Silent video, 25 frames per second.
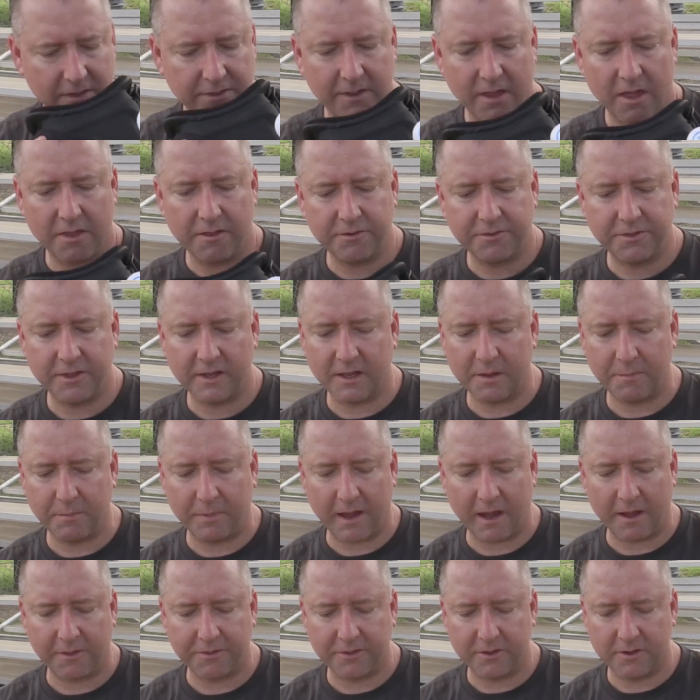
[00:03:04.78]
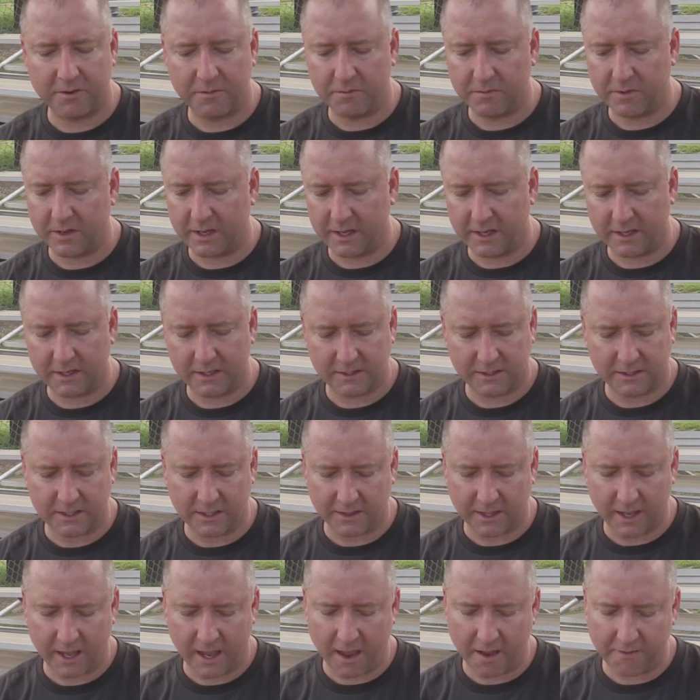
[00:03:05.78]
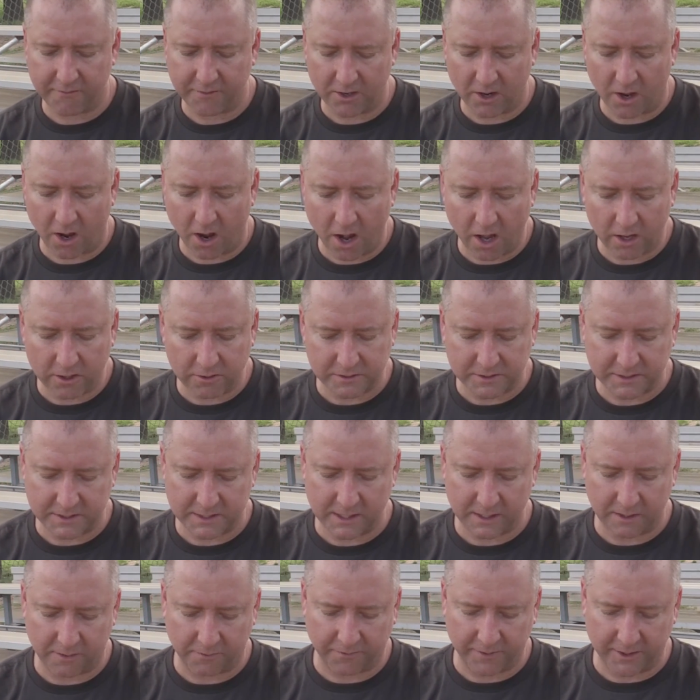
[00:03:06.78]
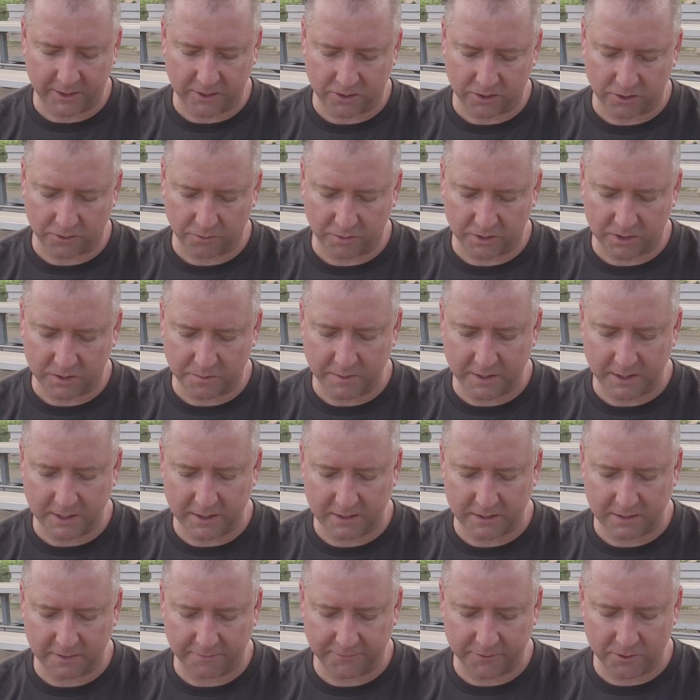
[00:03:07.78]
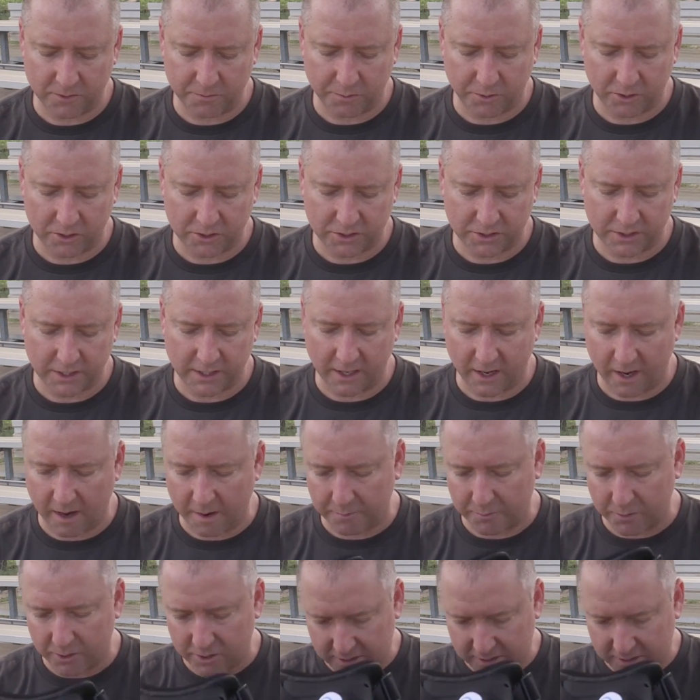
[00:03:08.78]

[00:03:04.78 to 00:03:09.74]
the other thing about them is that they have an auto seek feature, which means if you push the up